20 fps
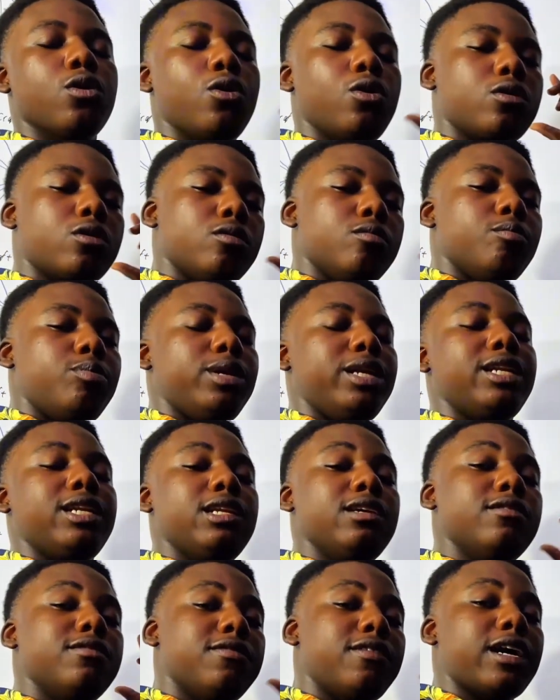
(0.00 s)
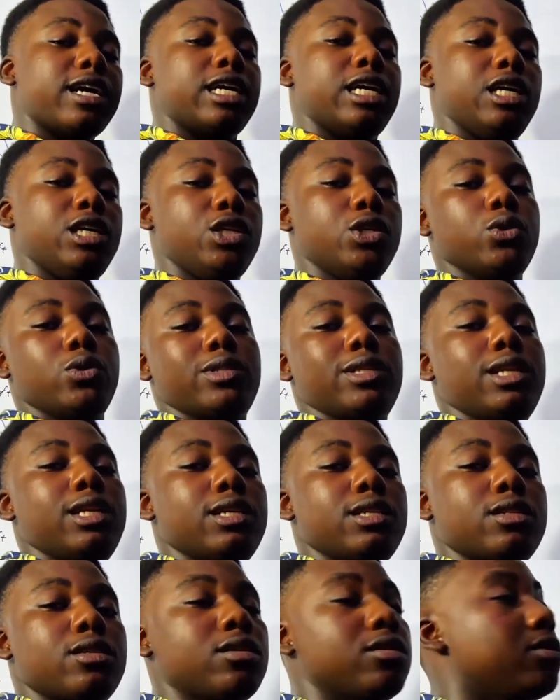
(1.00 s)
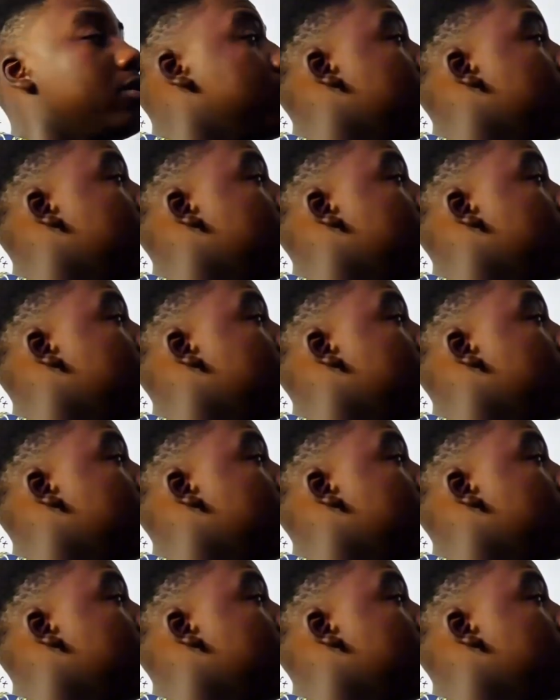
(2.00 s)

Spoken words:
or completely fucking useless.